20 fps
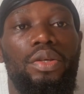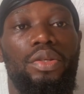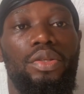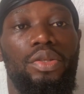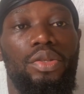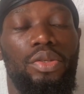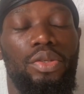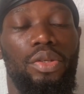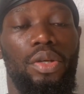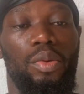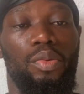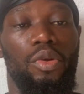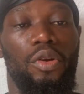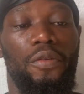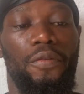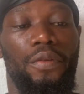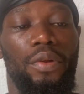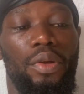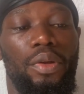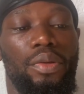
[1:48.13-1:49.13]
to your
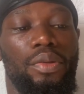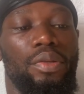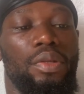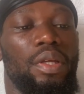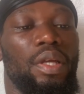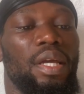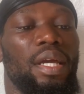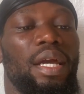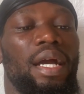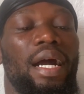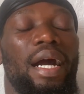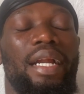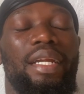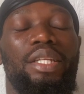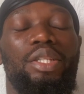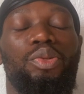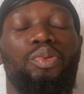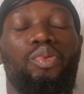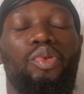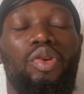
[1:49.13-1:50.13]
workflow. And
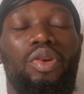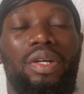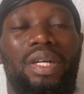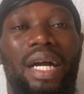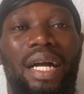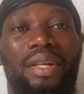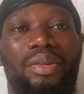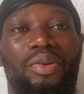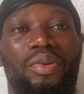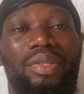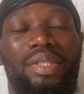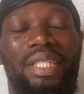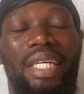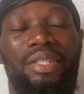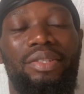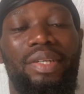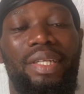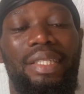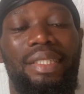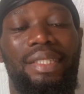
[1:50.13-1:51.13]
it works alongside
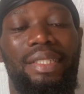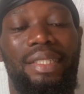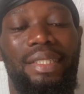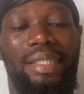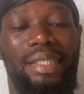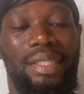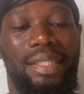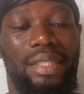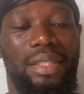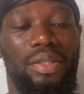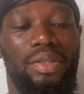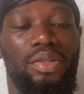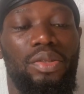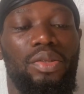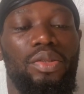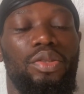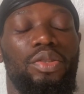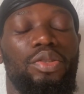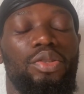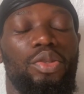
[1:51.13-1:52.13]
your existing
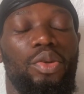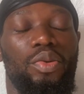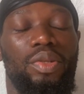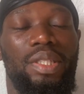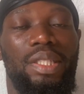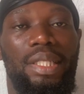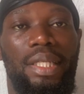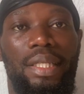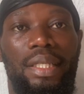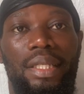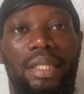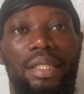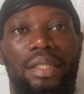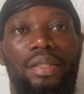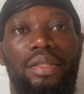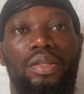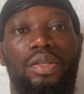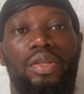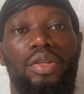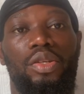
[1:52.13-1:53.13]
note-taking
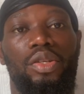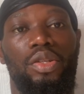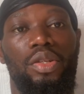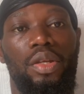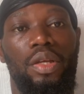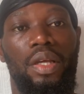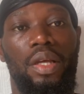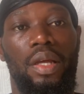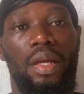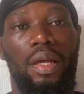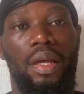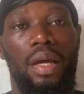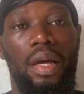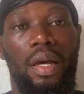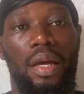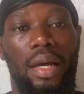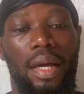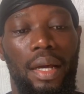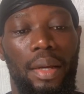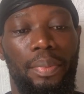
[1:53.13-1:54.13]

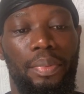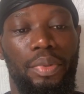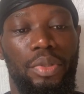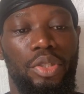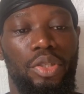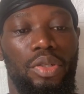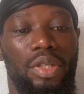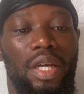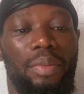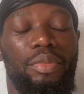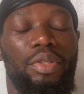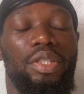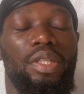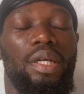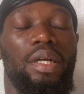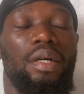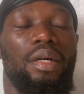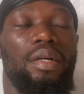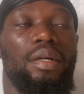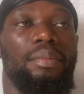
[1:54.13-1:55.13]
app. So that means
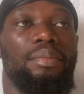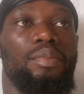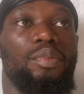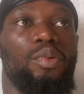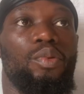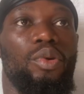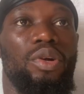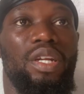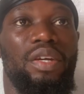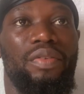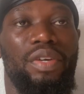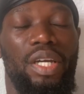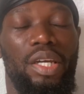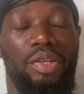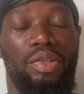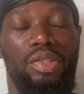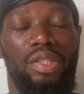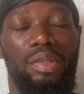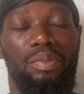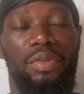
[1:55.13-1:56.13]
whatever you're
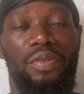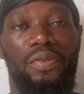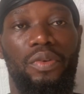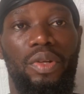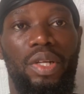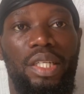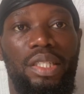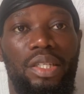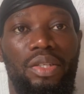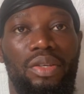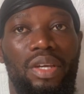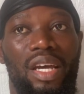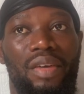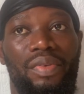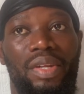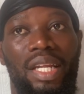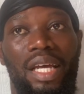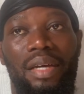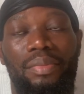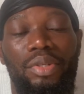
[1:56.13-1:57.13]
using before, let's say you have a
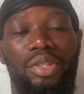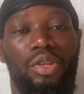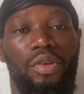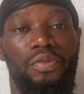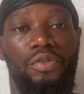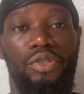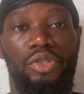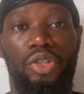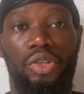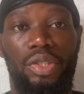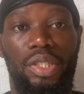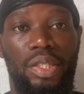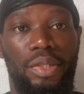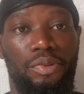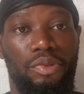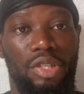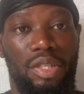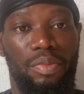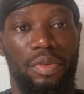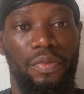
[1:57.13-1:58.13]
habit of jotting
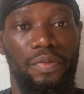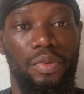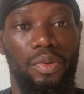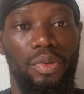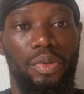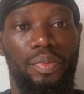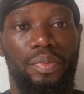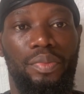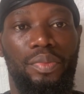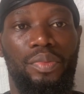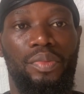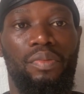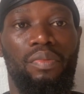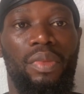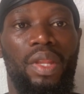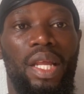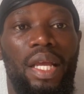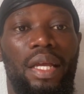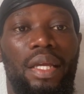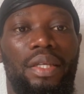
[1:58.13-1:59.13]
notes before,
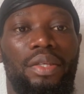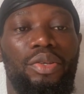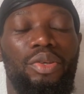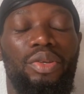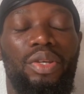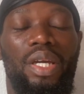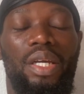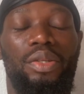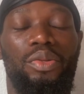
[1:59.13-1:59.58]
you can